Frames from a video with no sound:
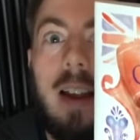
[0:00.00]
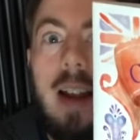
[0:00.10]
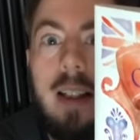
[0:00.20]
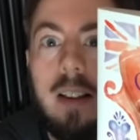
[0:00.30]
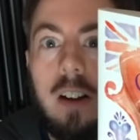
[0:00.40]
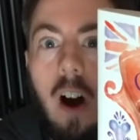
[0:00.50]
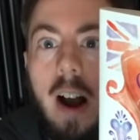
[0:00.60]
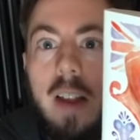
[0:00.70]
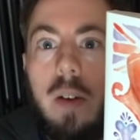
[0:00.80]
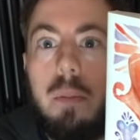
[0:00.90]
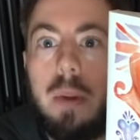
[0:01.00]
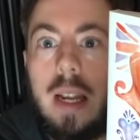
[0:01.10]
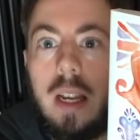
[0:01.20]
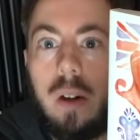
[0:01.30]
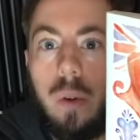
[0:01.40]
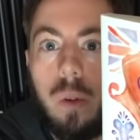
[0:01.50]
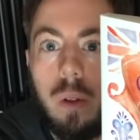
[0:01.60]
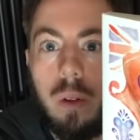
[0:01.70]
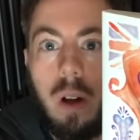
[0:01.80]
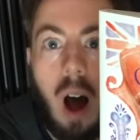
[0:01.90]
It's Guy the
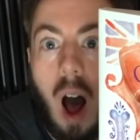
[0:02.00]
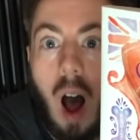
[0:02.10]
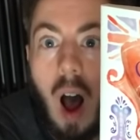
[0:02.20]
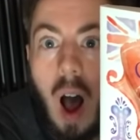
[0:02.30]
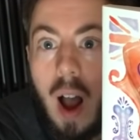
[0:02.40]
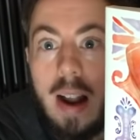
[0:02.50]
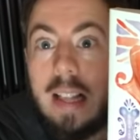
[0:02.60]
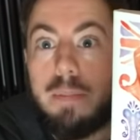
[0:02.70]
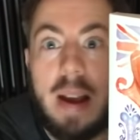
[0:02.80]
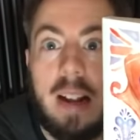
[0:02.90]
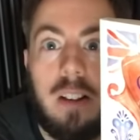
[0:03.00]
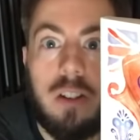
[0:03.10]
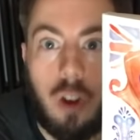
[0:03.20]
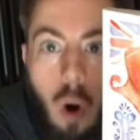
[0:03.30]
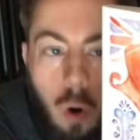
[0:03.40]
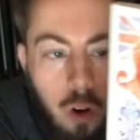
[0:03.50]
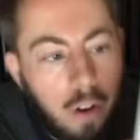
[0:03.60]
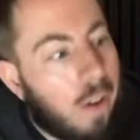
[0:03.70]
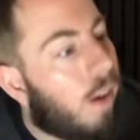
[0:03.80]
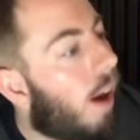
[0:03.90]
Beagle. It's Megan's dog.
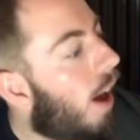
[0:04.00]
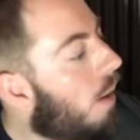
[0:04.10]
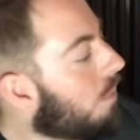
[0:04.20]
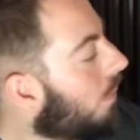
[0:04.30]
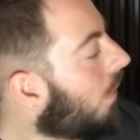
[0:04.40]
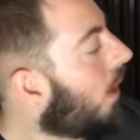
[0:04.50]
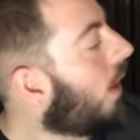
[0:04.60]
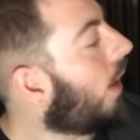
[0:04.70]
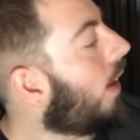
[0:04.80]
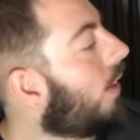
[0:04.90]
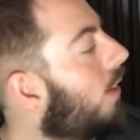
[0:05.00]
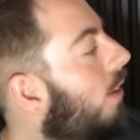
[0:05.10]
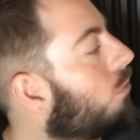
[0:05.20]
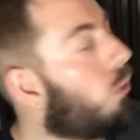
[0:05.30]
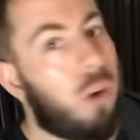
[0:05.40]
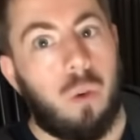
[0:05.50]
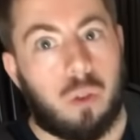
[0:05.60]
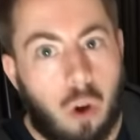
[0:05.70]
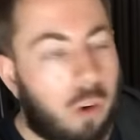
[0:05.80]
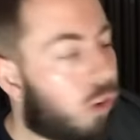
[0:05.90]
It's his royal
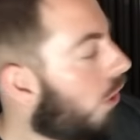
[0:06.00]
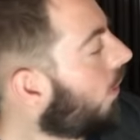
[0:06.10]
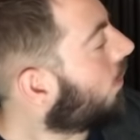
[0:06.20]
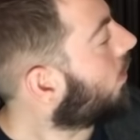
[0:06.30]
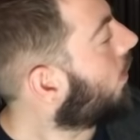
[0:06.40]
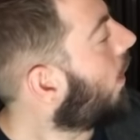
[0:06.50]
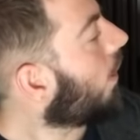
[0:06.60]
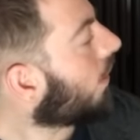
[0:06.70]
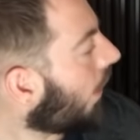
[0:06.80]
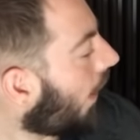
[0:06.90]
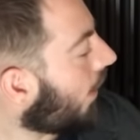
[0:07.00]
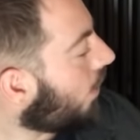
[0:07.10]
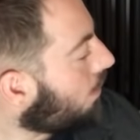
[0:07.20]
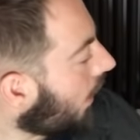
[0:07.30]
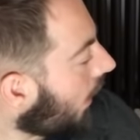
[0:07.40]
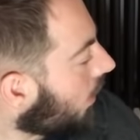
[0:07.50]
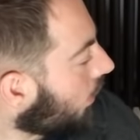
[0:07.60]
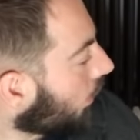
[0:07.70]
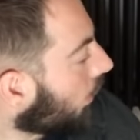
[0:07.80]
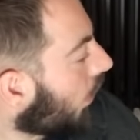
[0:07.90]
dogness, Guy the
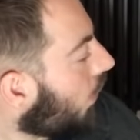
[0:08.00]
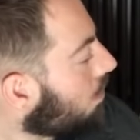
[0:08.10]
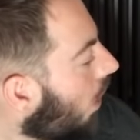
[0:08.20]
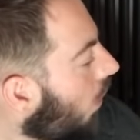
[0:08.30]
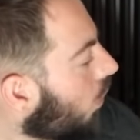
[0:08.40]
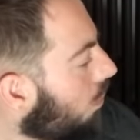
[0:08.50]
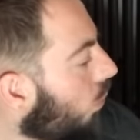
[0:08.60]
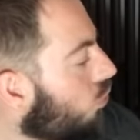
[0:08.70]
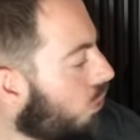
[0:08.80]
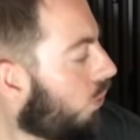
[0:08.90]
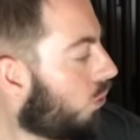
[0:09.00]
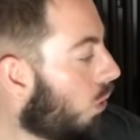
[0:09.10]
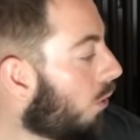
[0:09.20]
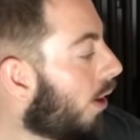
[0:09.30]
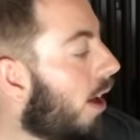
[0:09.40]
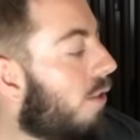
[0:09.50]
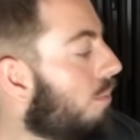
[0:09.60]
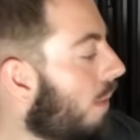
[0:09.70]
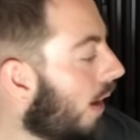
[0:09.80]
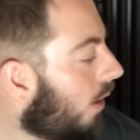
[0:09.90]
Beagle. The remarkable true story of
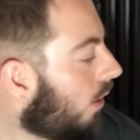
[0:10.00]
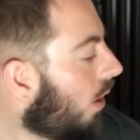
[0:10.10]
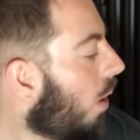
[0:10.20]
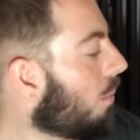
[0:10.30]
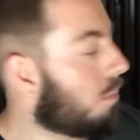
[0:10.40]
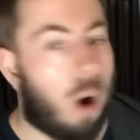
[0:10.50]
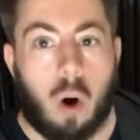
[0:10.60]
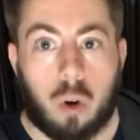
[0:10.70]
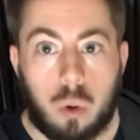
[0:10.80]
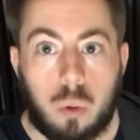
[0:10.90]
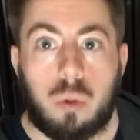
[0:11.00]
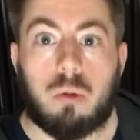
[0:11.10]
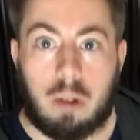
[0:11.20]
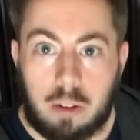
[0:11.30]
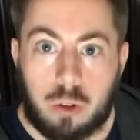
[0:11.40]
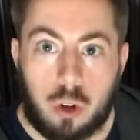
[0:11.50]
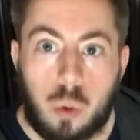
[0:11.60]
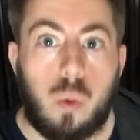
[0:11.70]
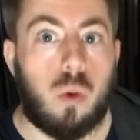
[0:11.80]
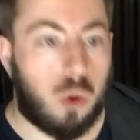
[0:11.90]
Meghan Markle's
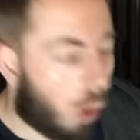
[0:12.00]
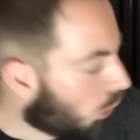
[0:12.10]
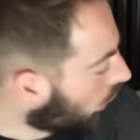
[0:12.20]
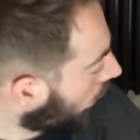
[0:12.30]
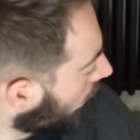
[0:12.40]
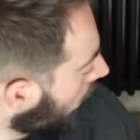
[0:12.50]
rescue dog.